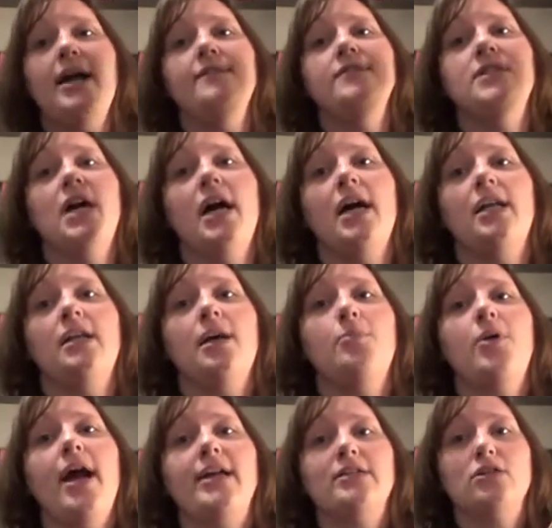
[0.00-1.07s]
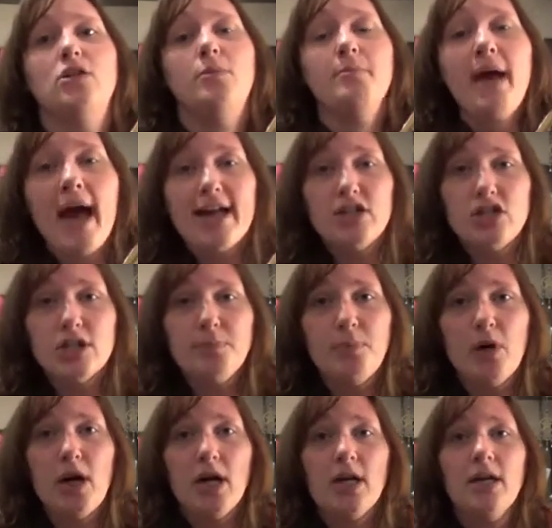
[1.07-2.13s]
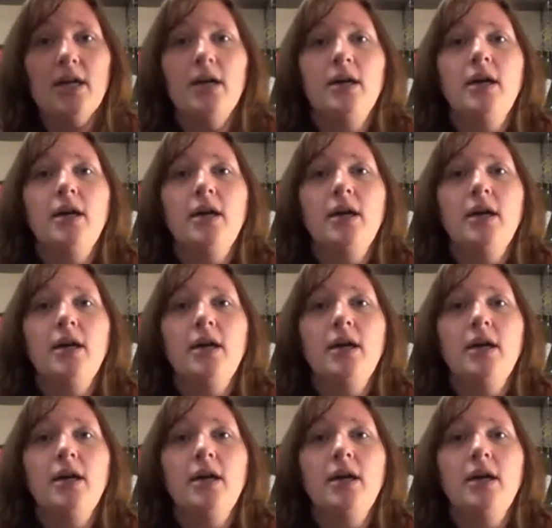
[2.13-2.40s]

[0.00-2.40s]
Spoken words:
I've done a practical magic book.